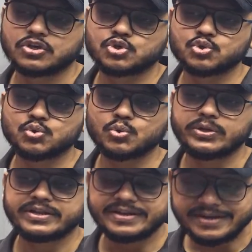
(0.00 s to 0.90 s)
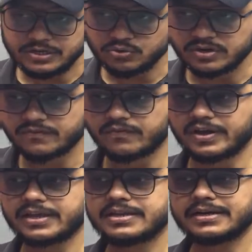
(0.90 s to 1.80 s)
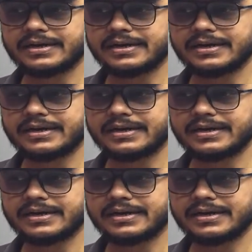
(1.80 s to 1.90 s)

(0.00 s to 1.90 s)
you need to define